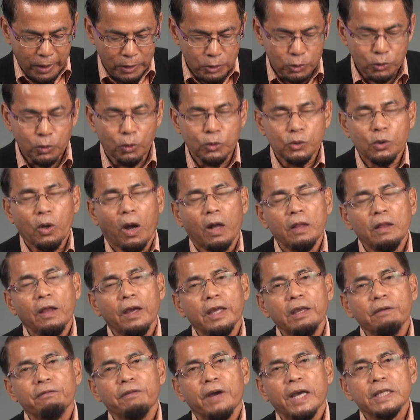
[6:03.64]
and soul. So Allah
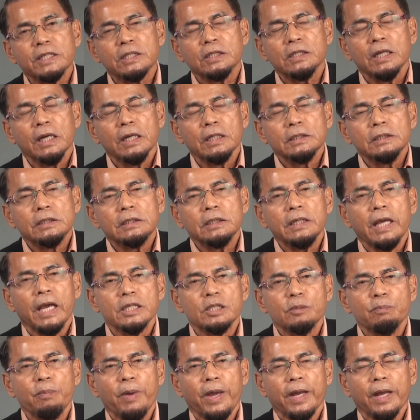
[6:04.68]
give us three
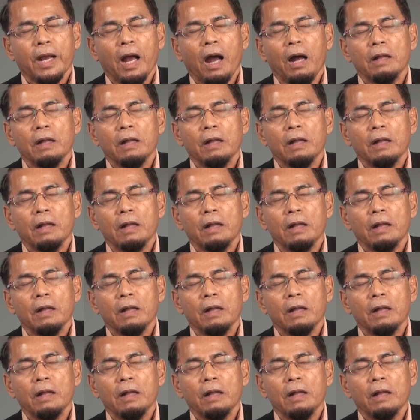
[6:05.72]
aspects.